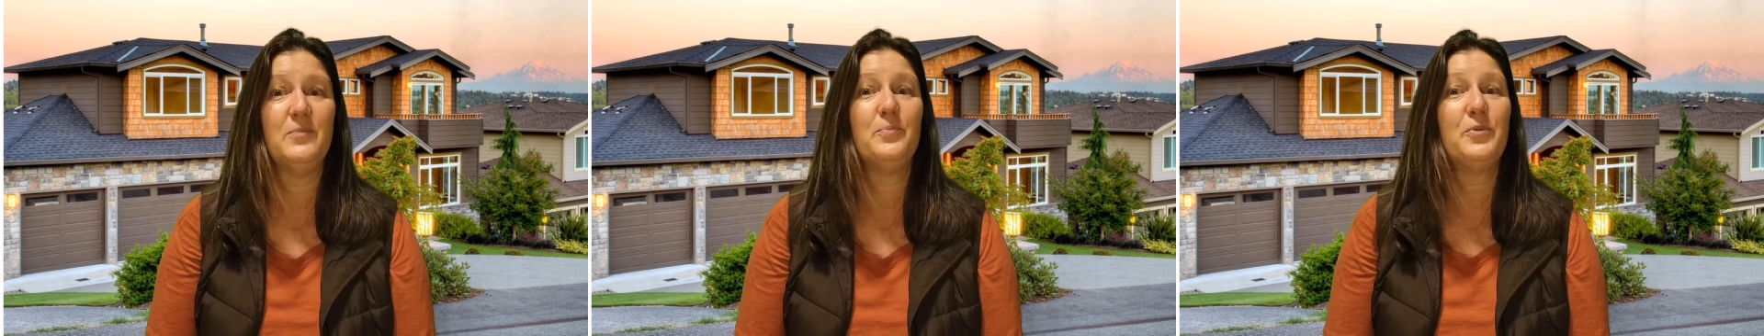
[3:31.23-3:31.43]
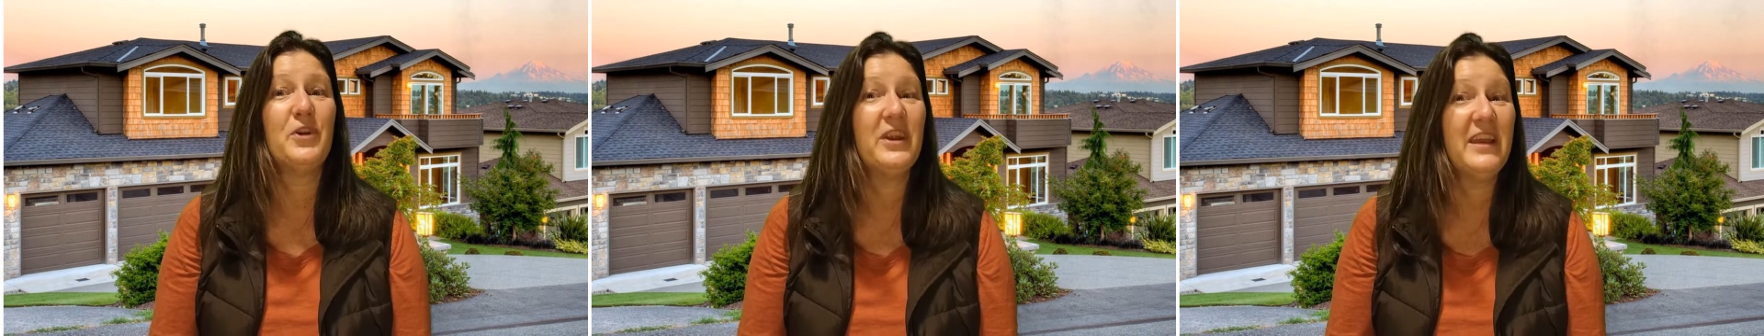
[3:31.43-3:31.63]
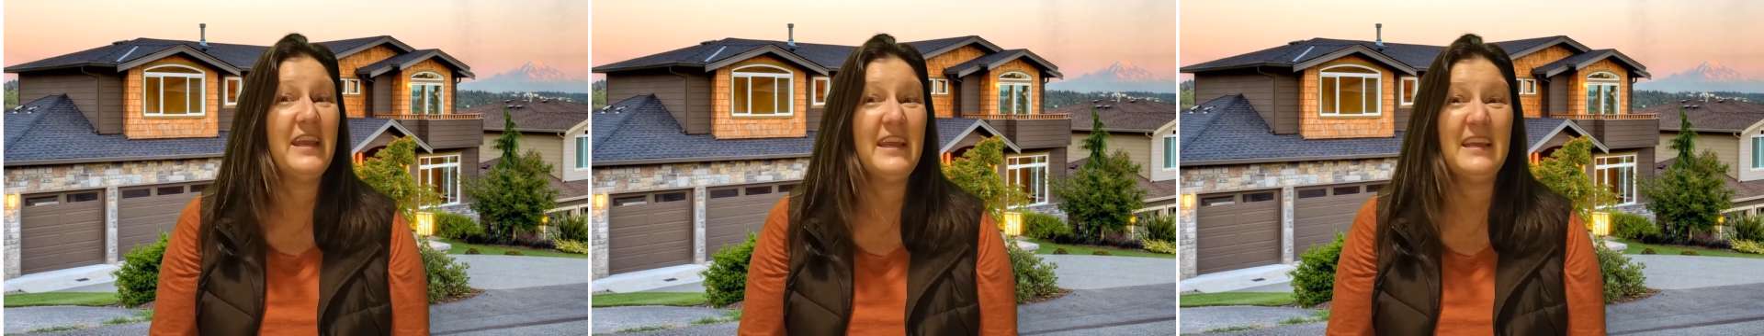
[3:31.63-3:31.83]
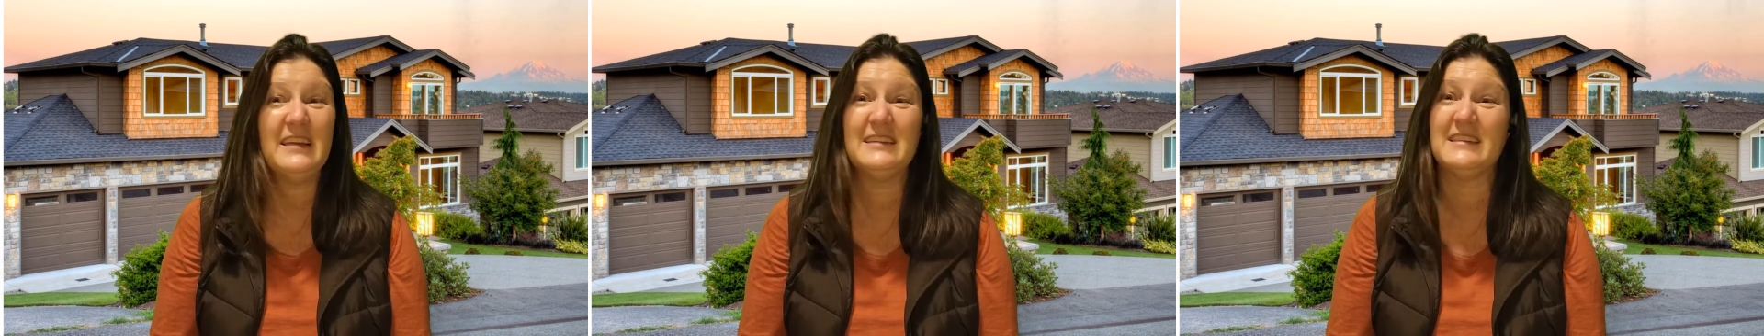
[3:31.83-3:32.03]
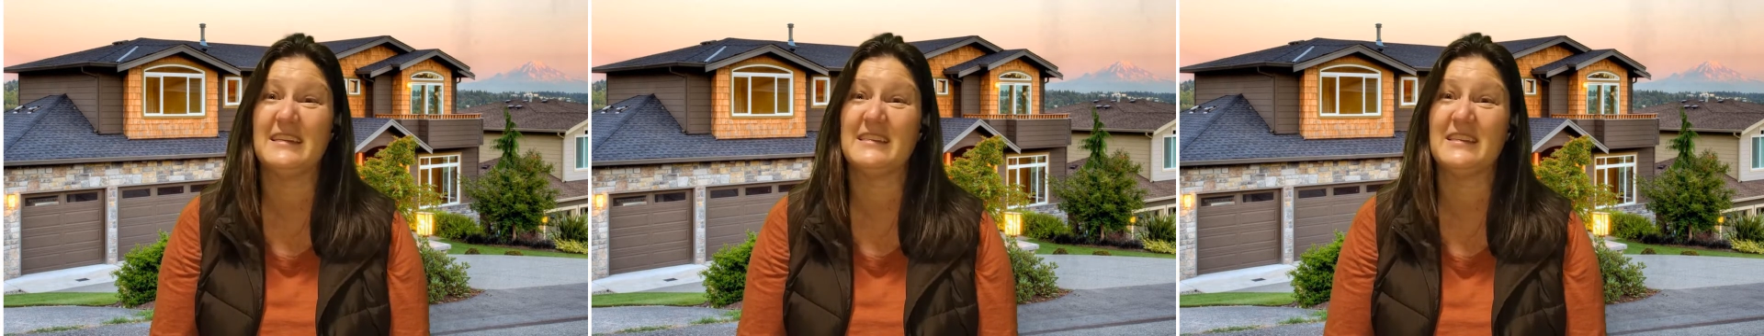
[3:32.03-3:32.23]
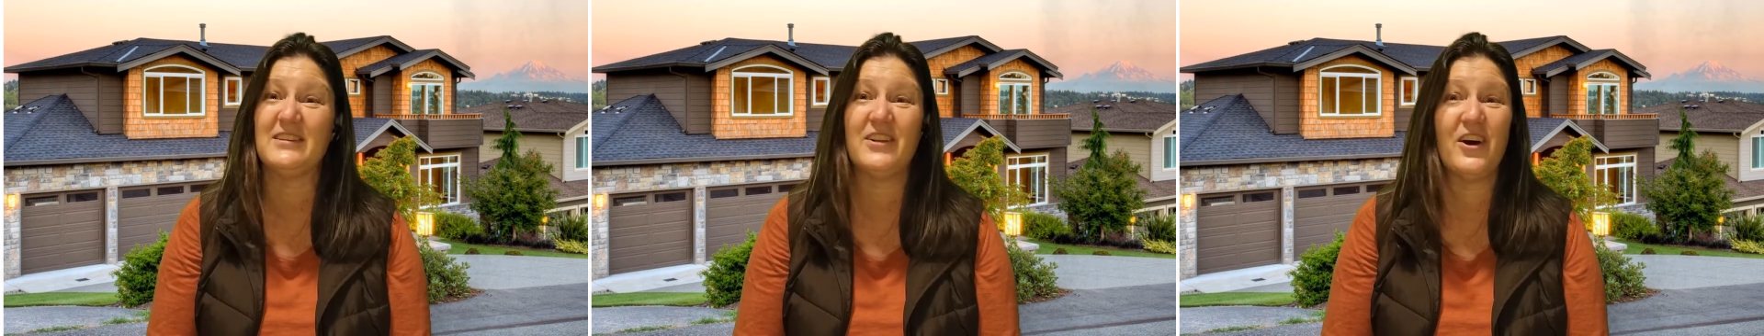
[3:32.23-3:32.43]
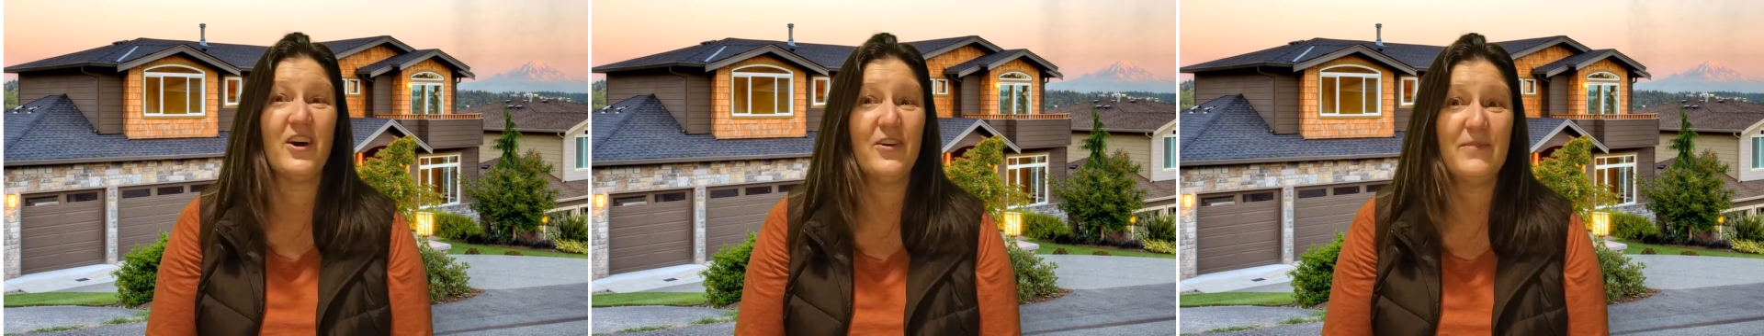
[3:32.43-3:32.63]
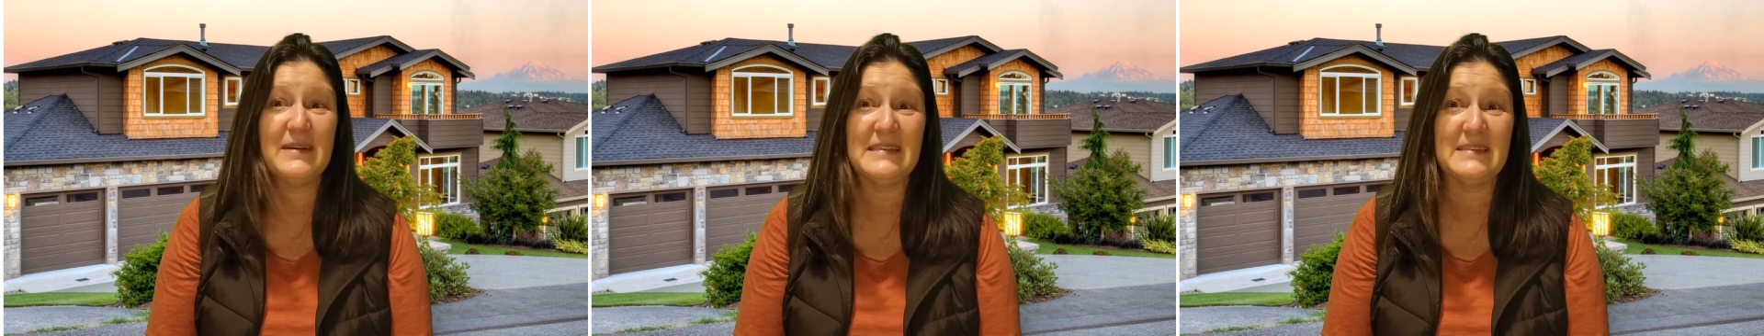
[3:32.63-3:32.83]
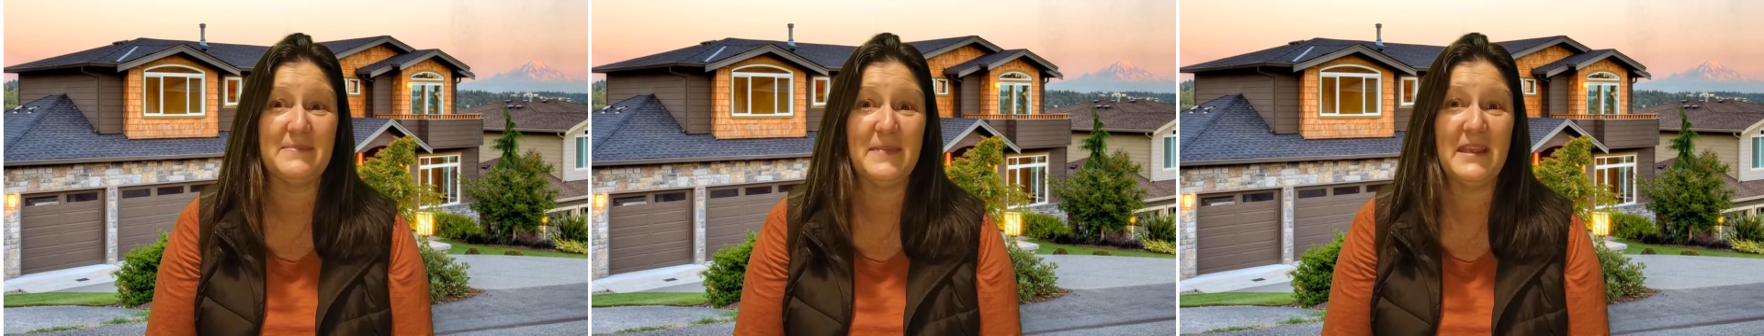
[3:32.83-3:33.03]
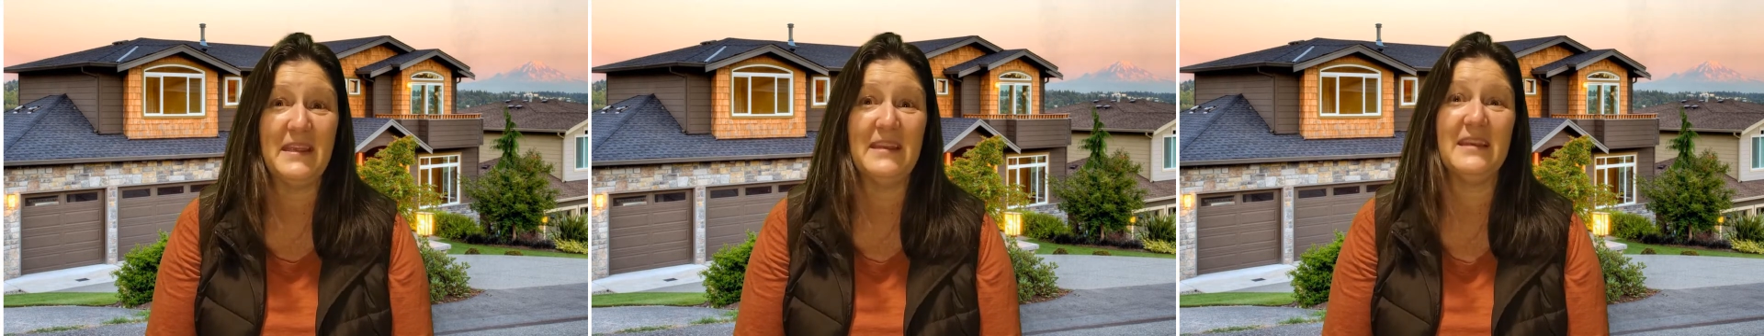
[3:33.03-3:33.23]
Pretty doesn't always
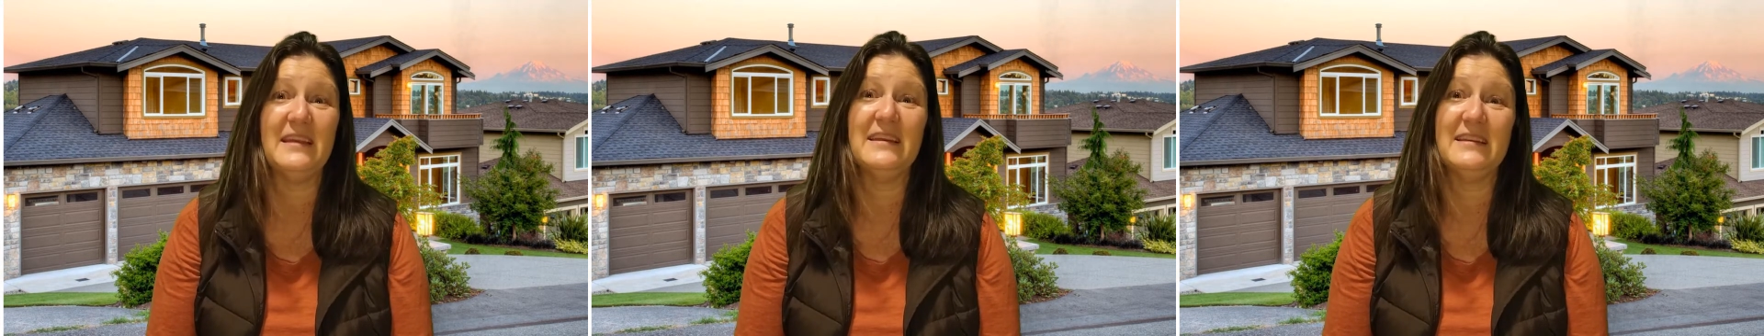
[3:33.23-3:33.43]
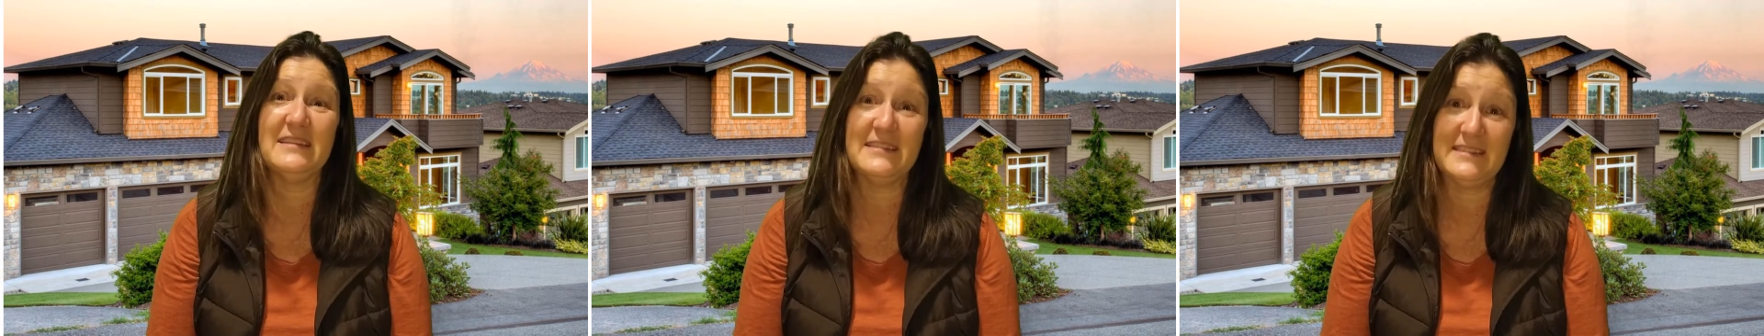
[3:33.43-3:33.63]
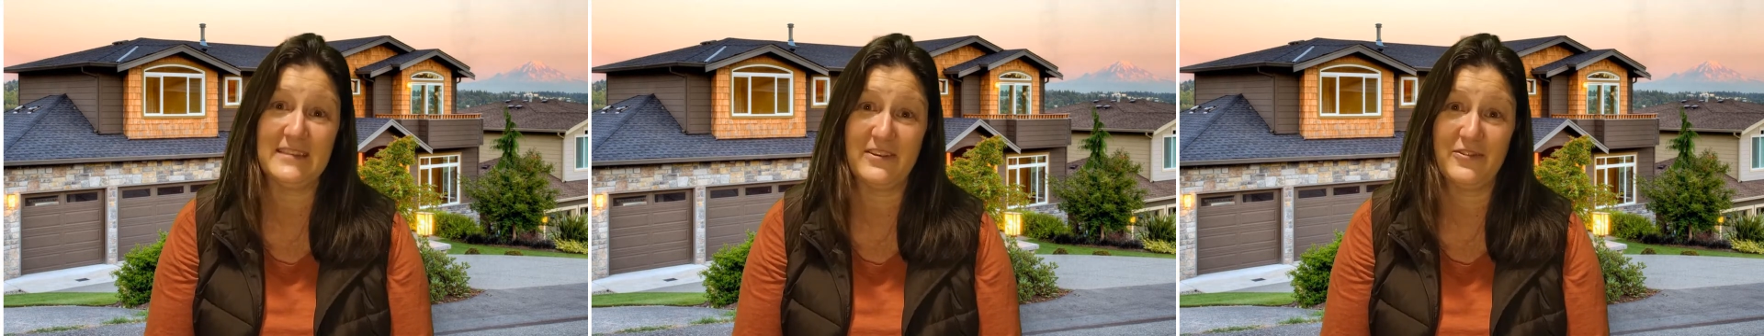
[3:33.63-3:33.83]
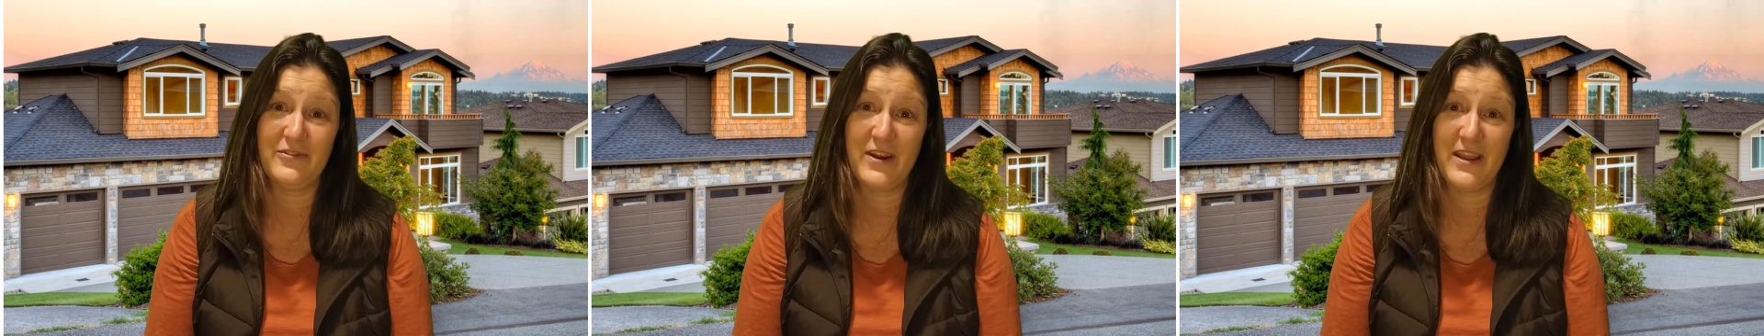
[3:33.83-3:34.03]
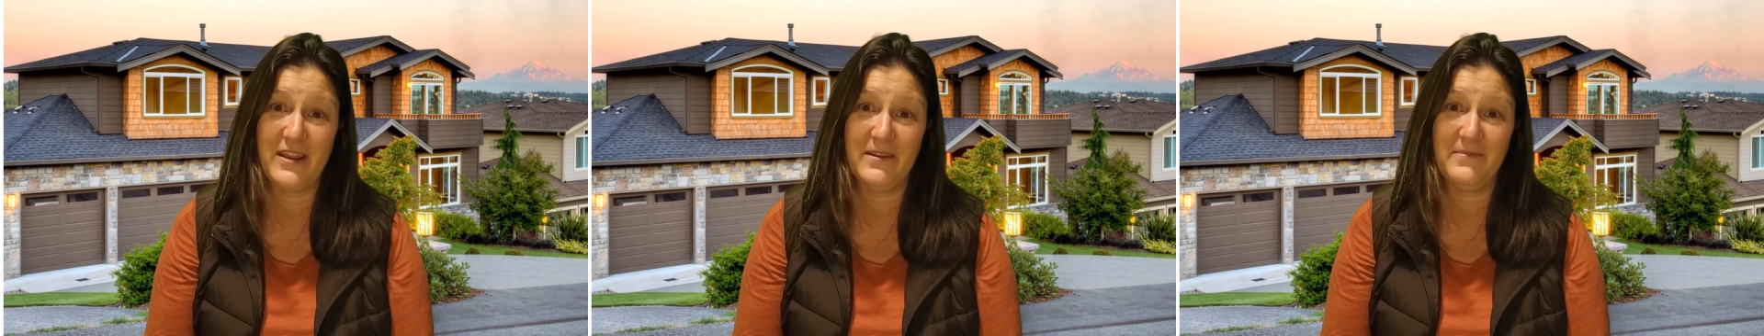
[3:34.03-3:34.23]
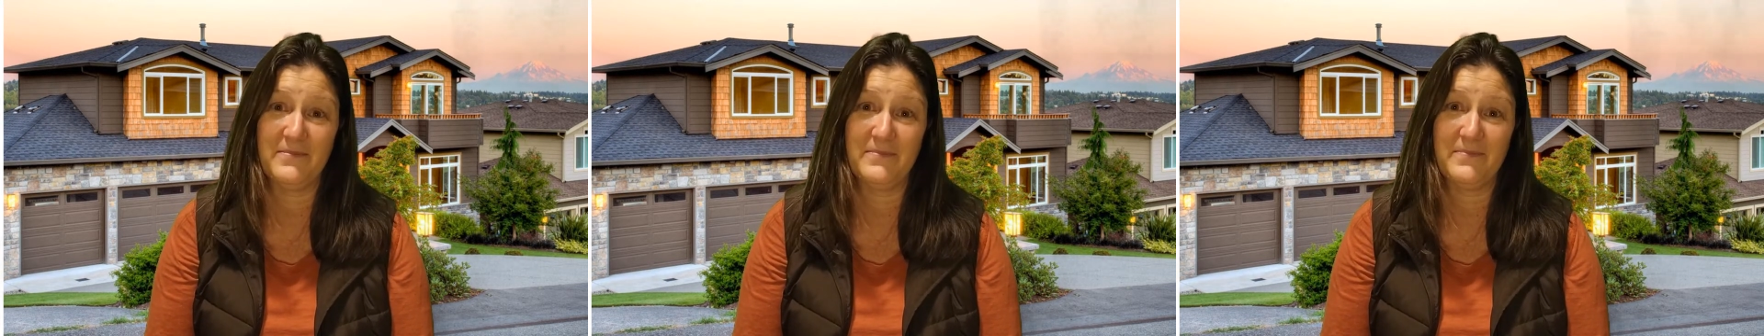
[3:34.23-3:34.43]
mean it is done right.